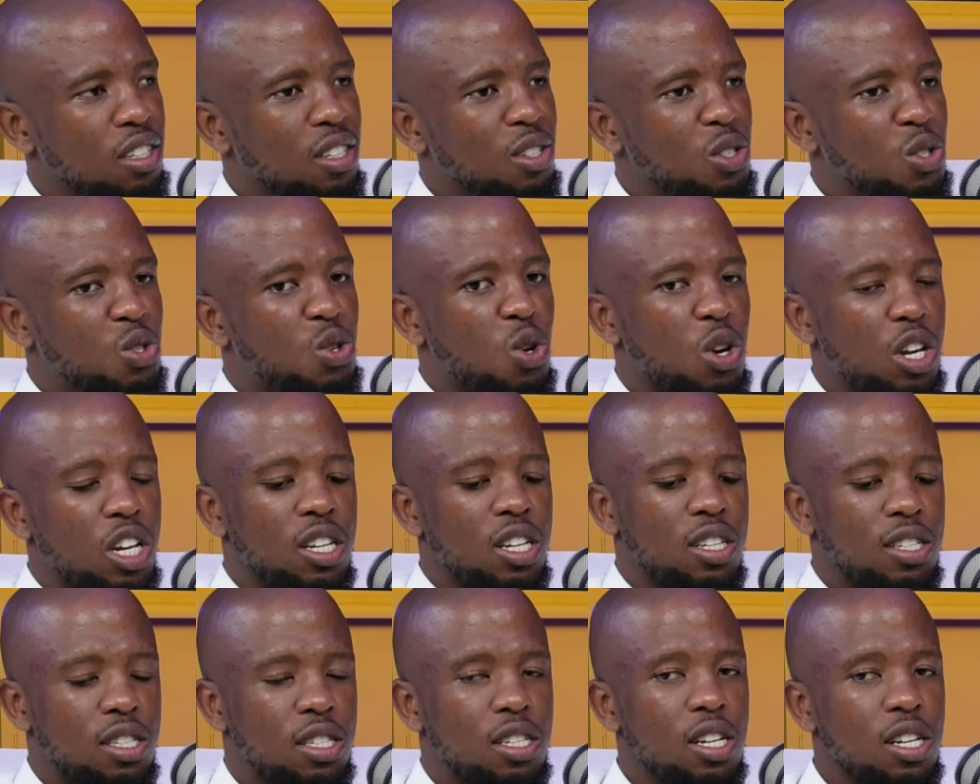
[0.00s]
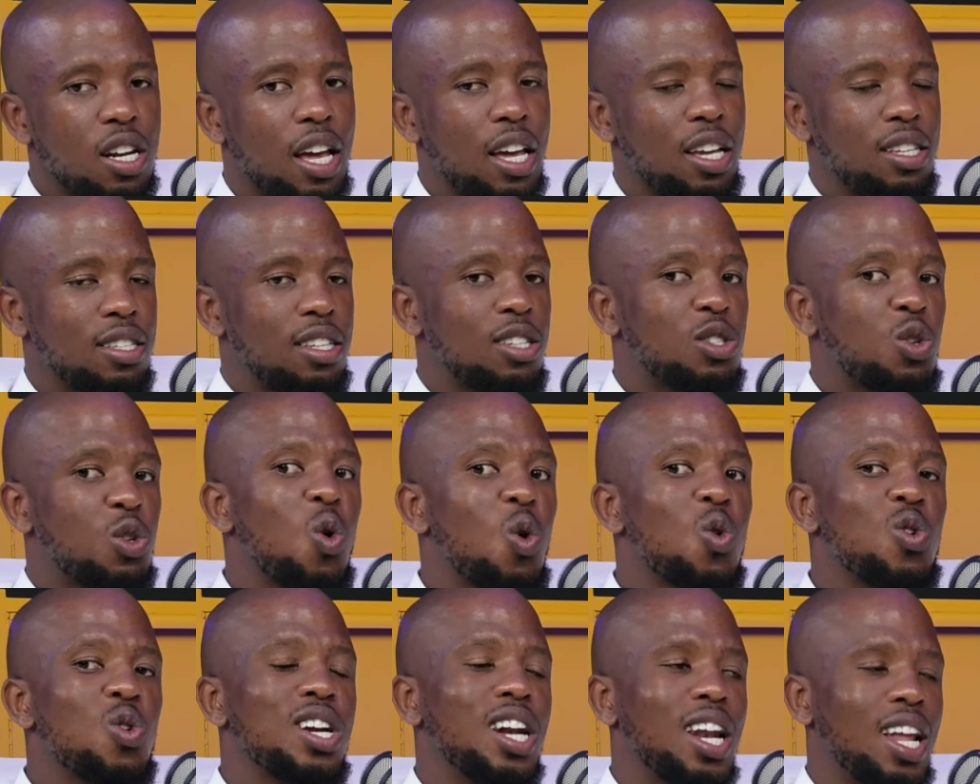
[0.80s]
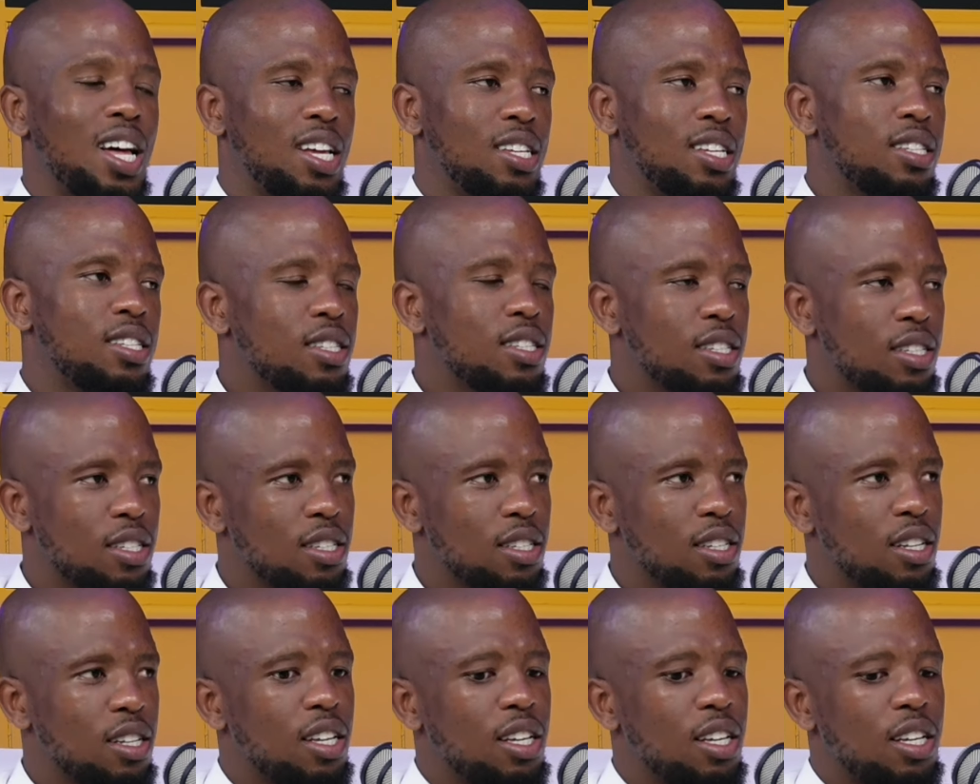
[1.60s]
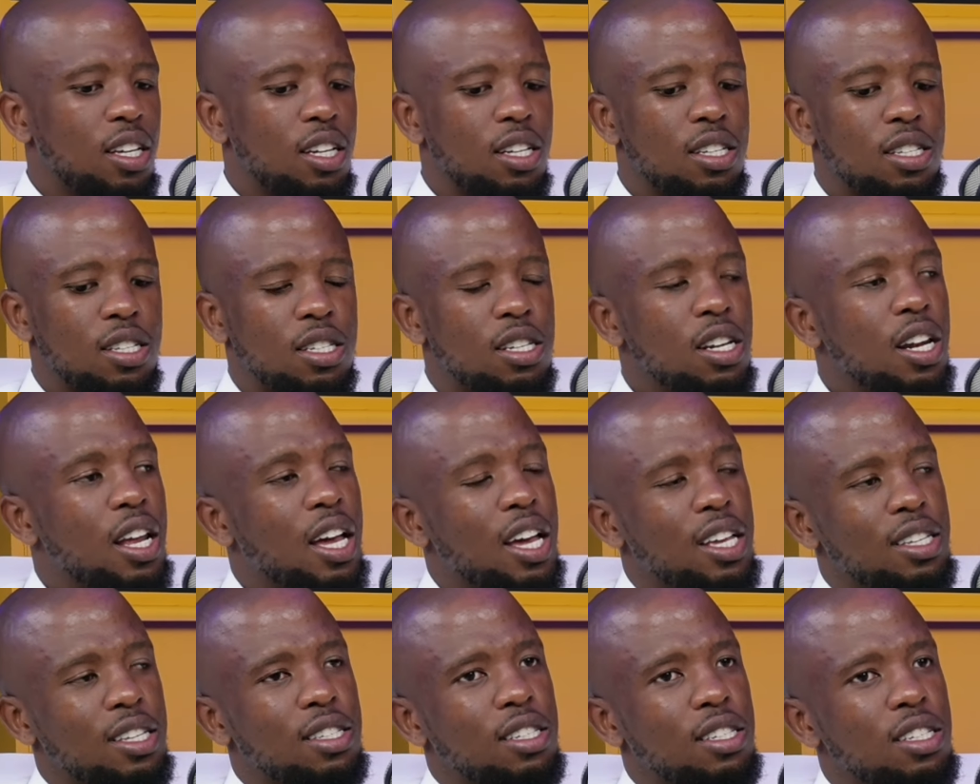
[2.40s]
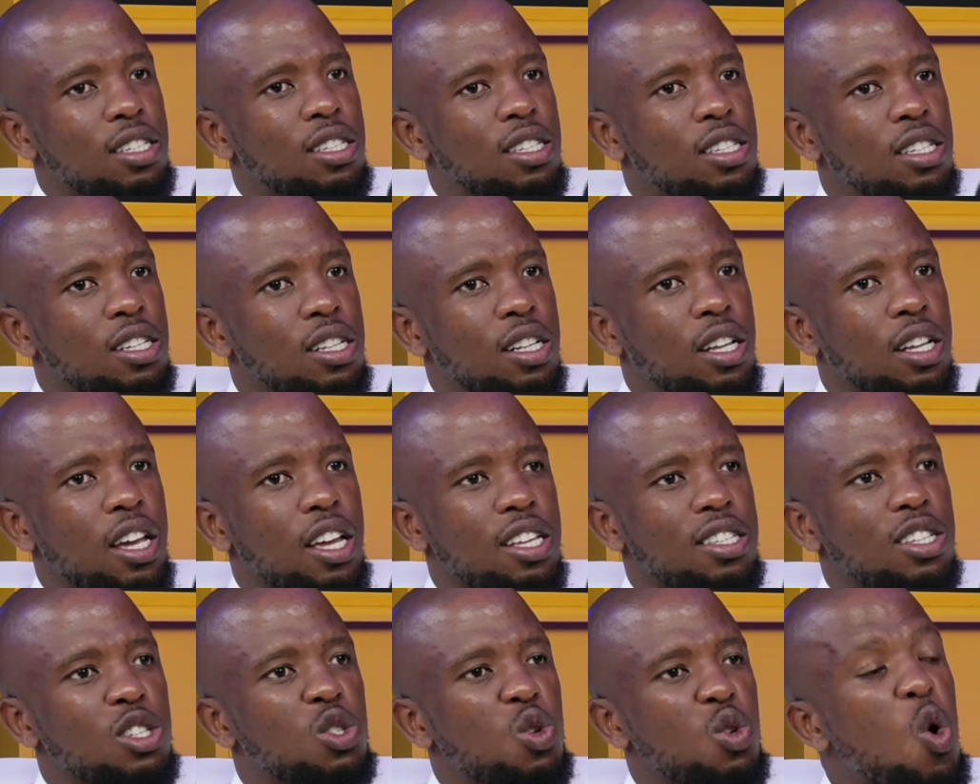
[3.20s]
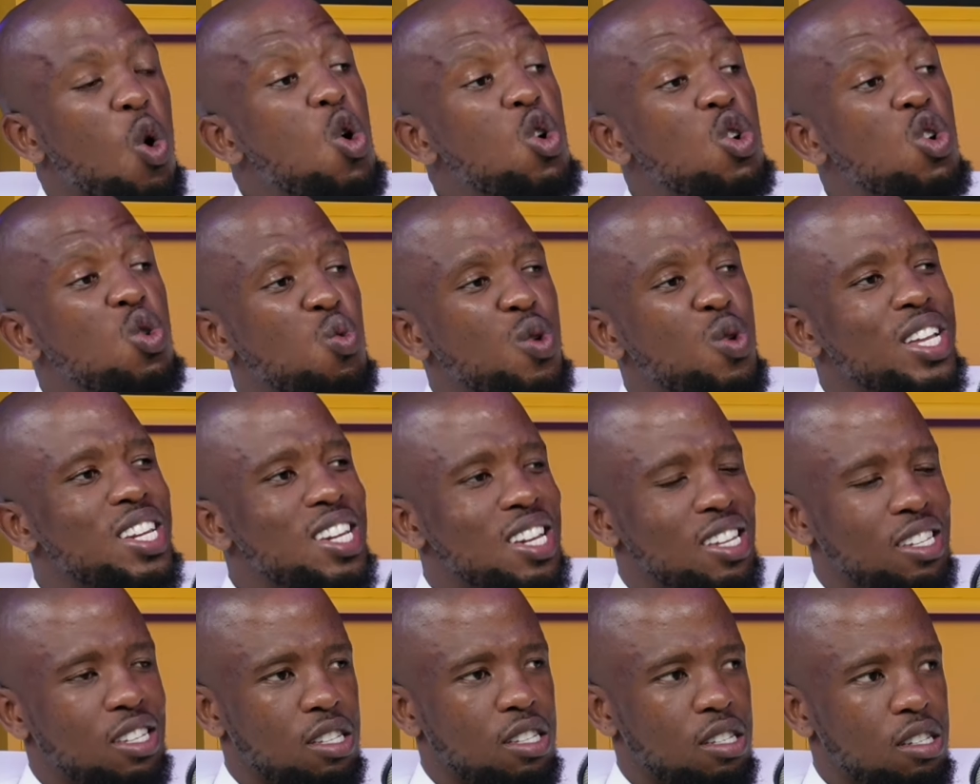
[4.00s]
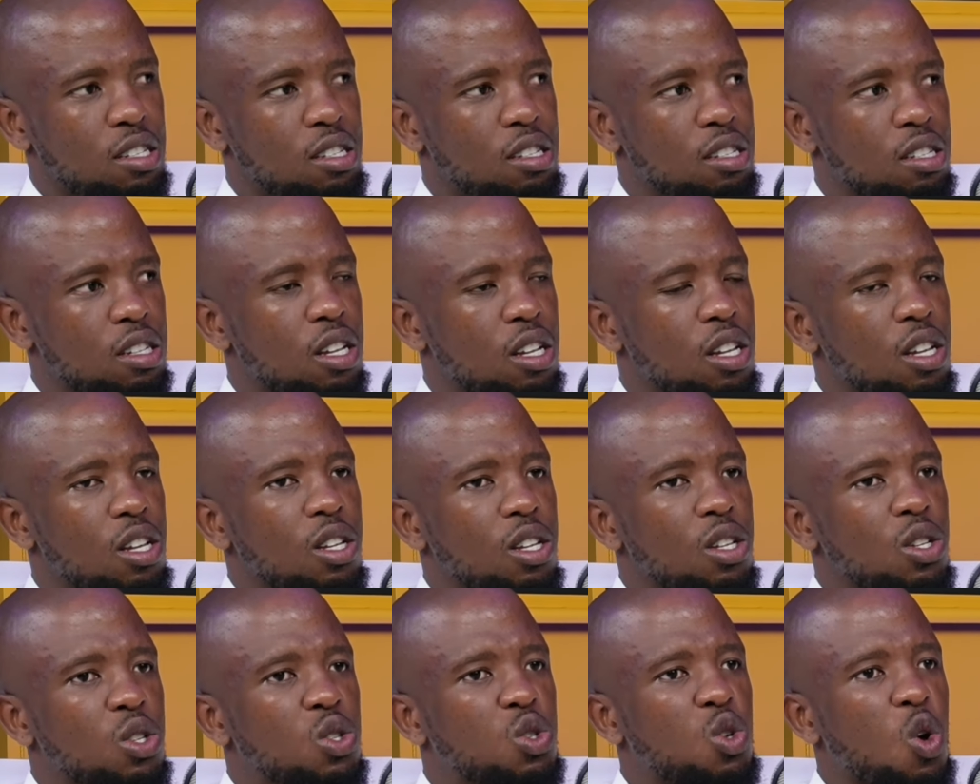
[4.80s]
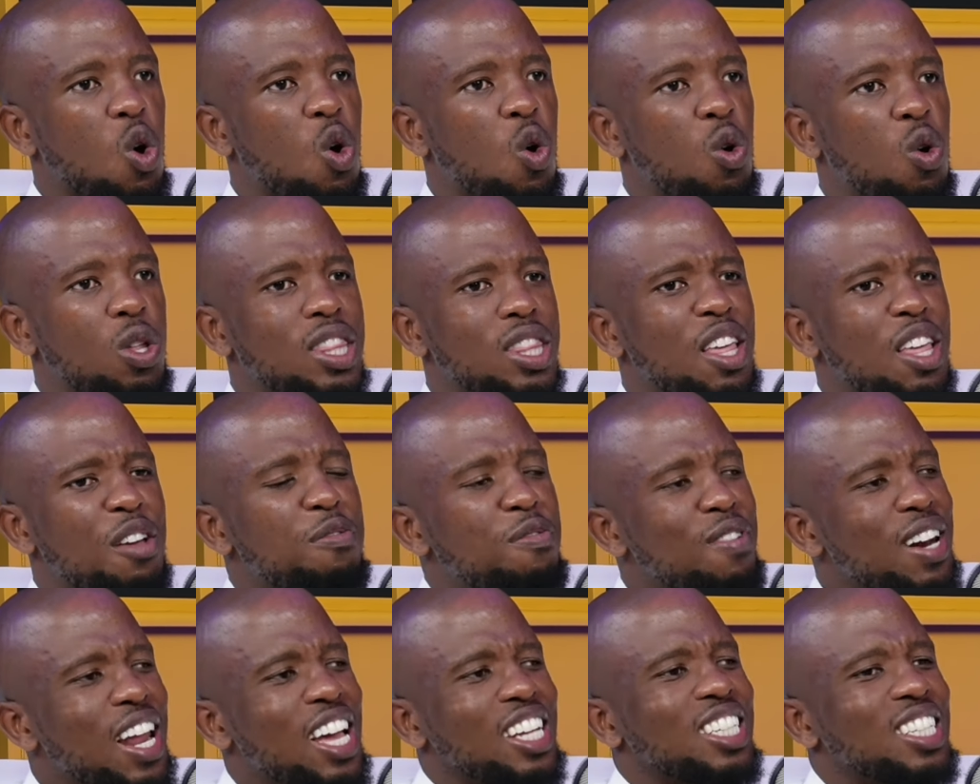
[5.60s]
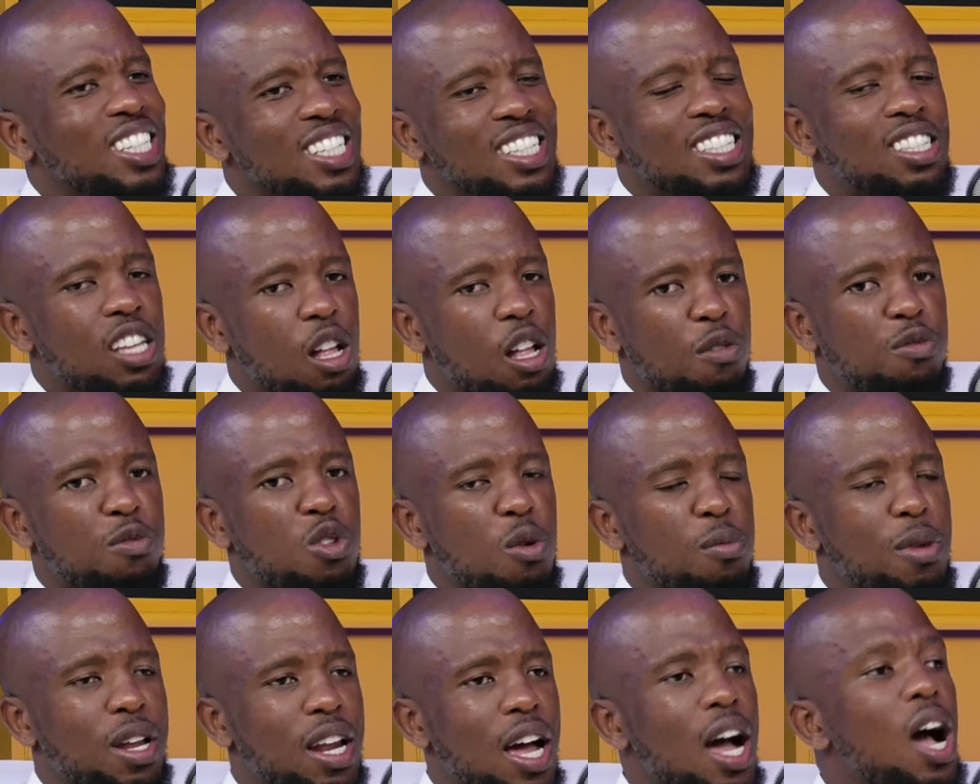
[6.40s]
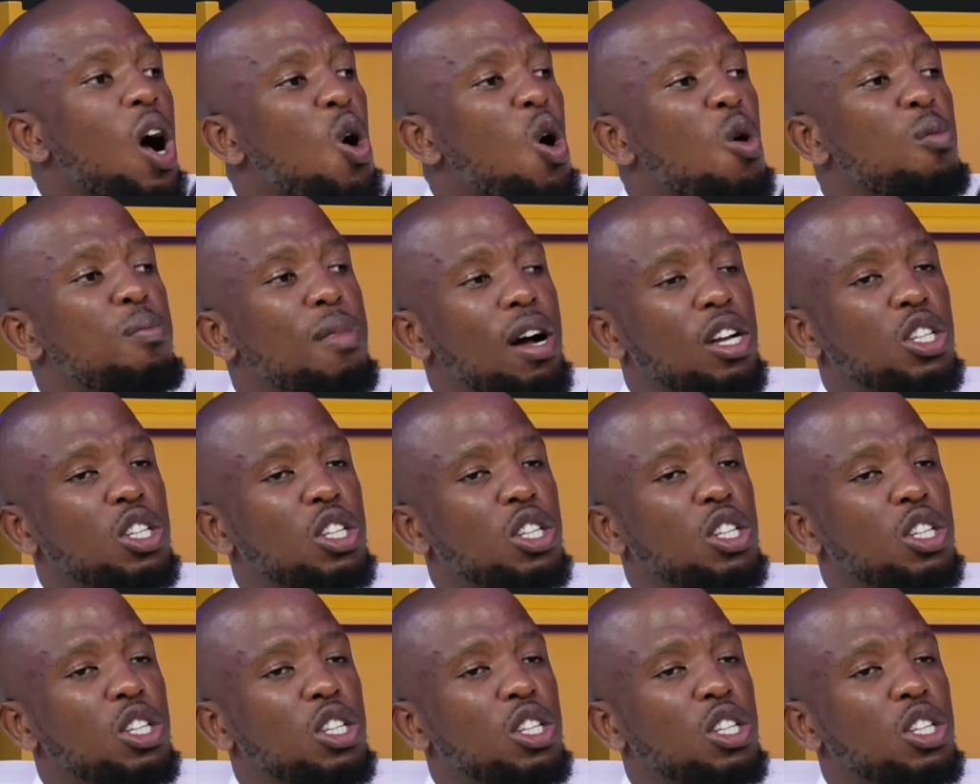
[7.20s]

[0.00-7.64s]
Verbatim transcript: So it still has its own lusts. Mm. It still has it still has its own weaknesses. Mm. So the flesh itself, no matter how much